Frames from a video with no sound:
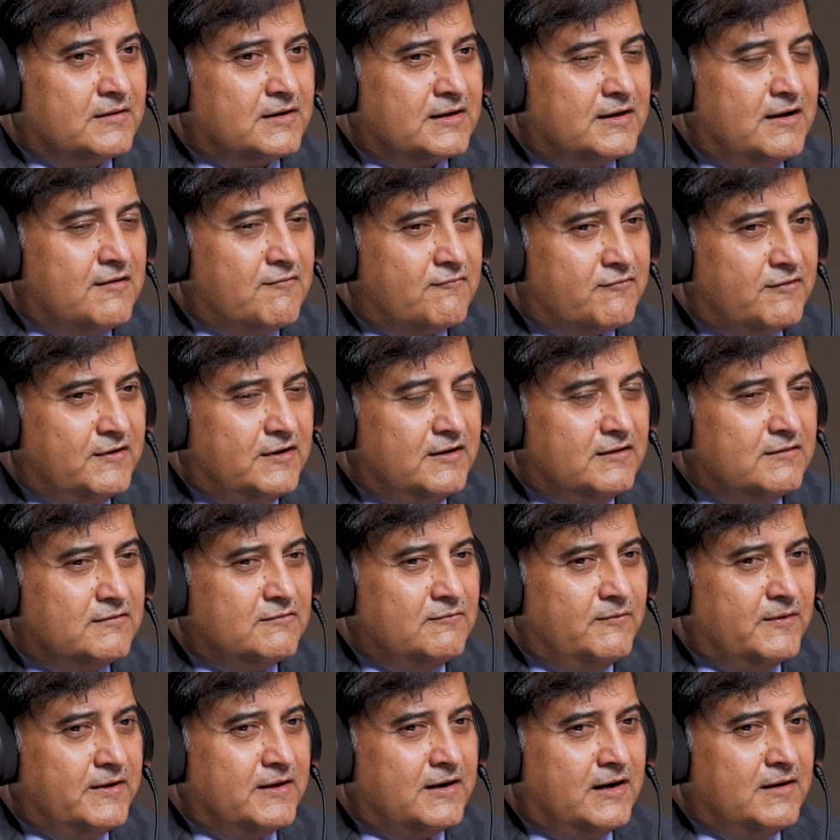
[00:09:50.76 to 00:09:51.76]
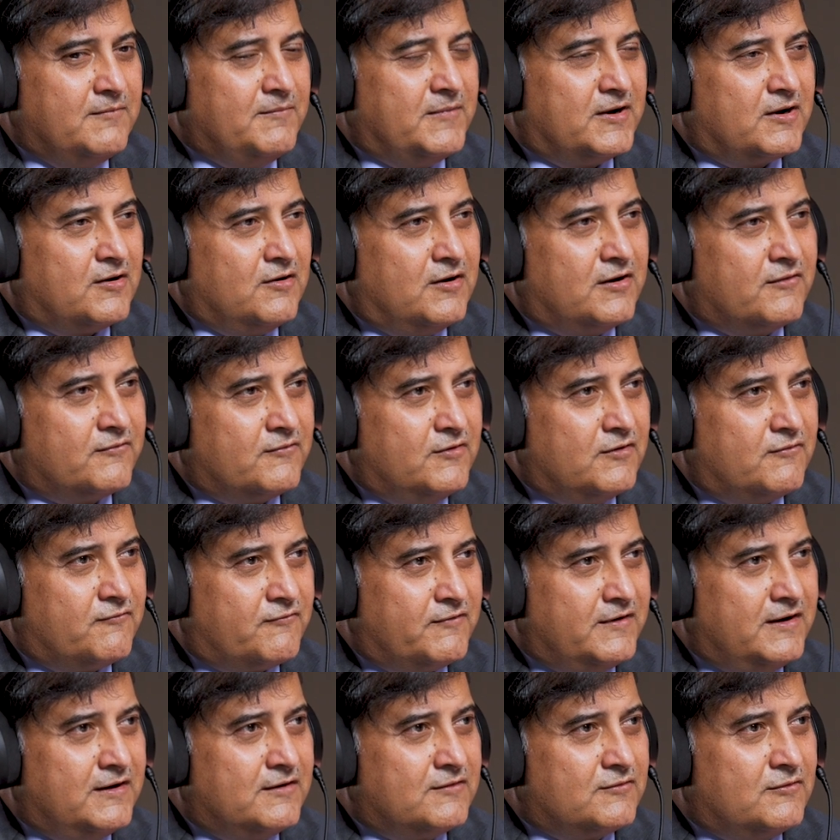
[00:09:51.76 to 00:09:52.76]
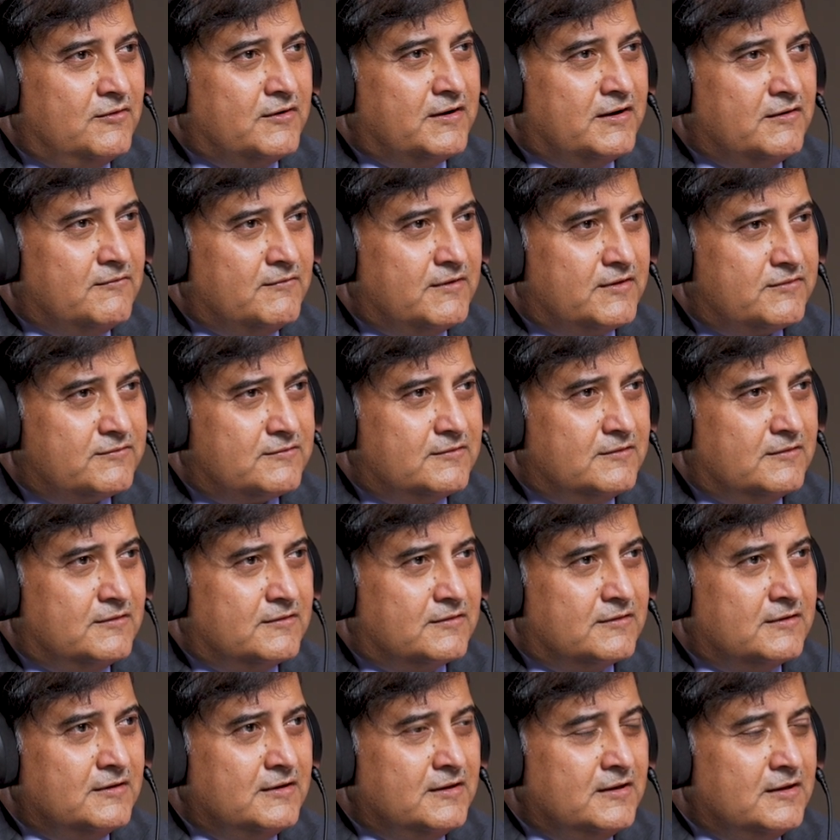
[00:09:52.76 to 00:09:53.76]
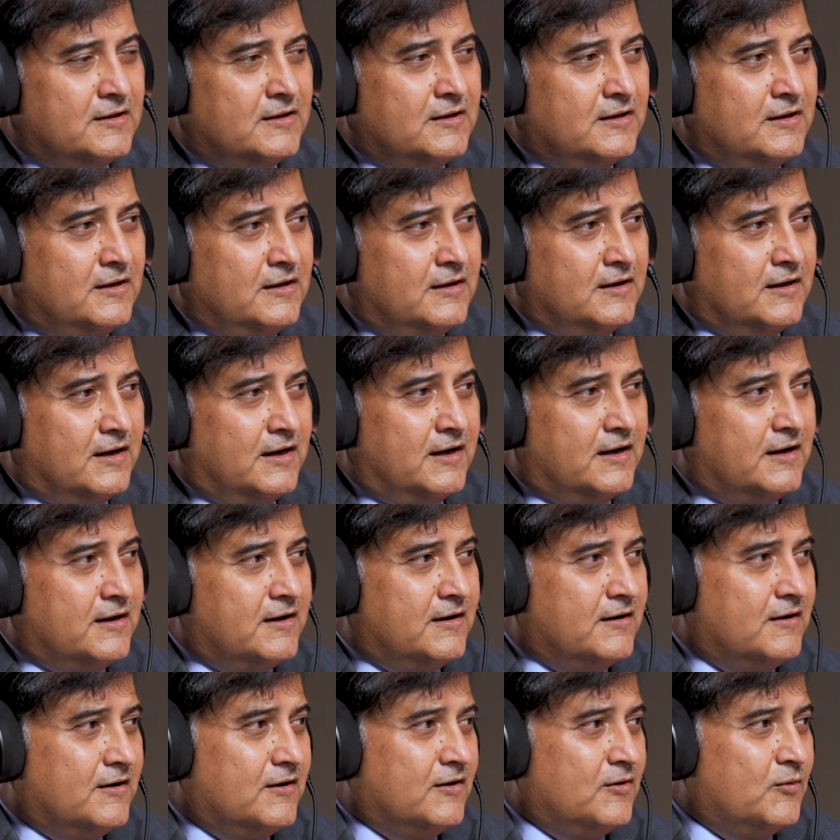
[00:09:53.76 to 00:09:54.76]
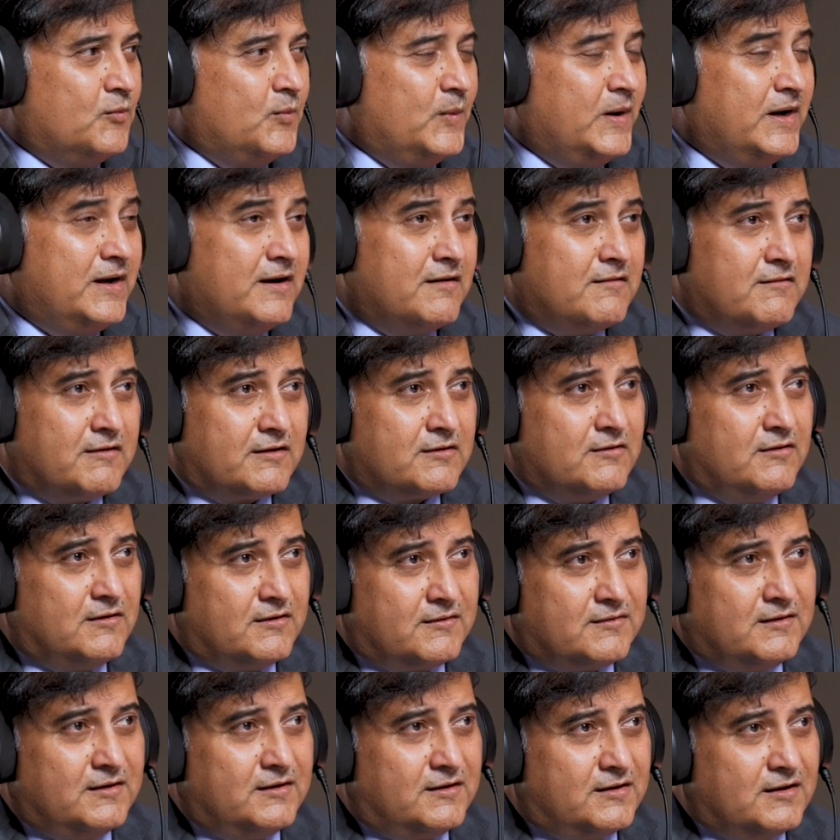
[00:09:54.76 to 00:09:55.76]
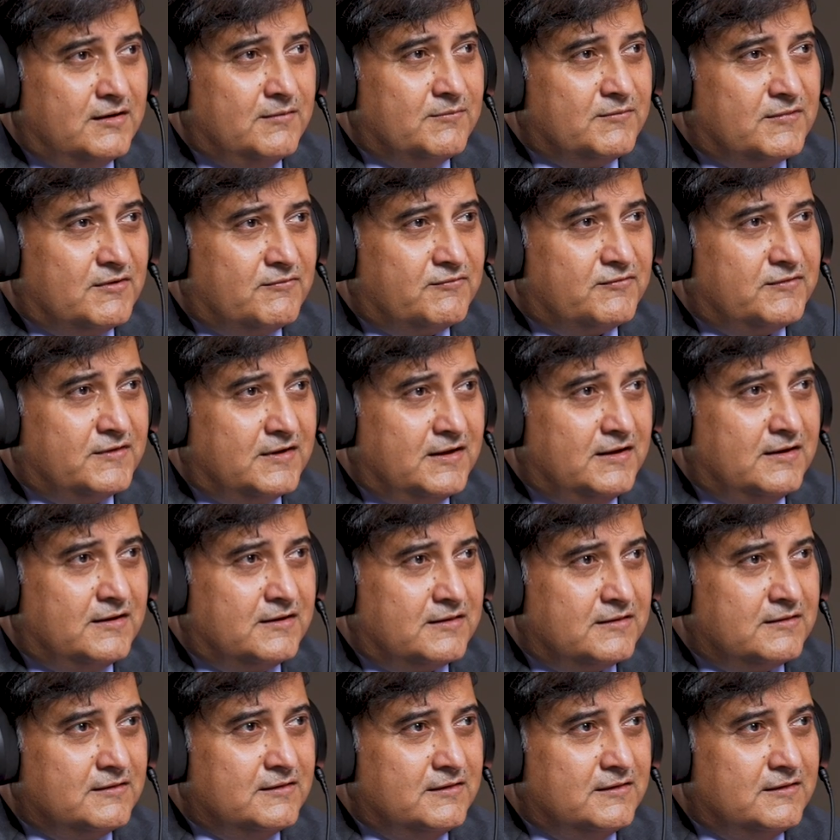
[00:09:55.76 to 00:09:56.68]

countries where I met a lot of good friends, good investors. And we did records in terms of sales.